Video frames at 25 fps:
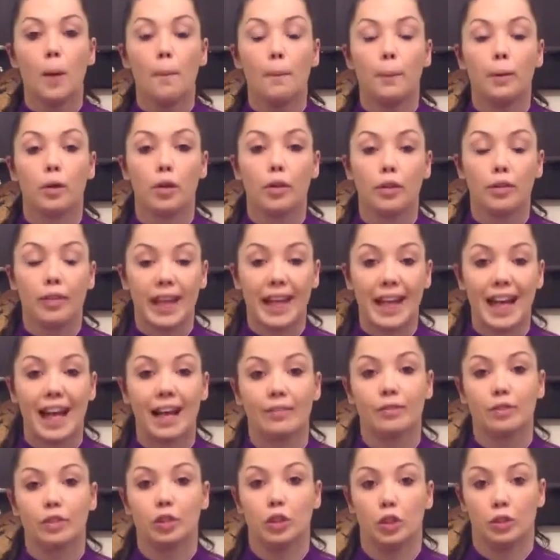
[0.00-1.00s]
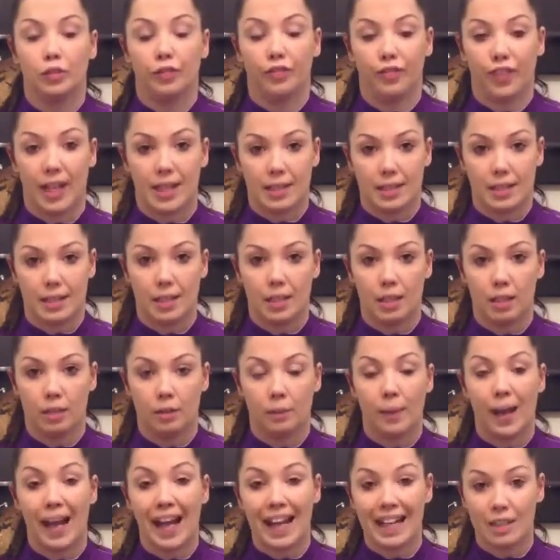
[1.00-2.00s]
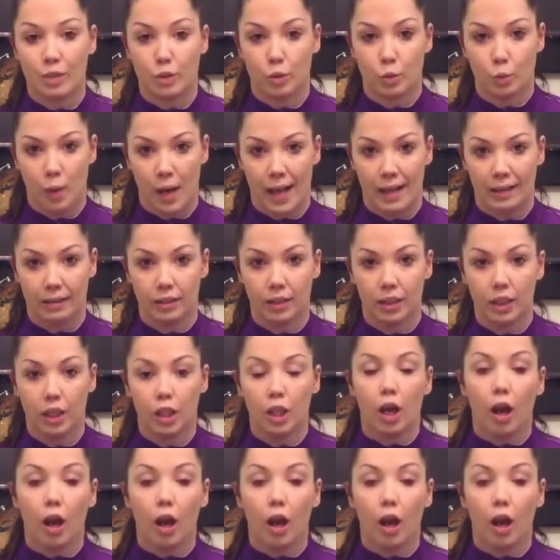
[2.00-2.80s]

but they have good fats in them as well.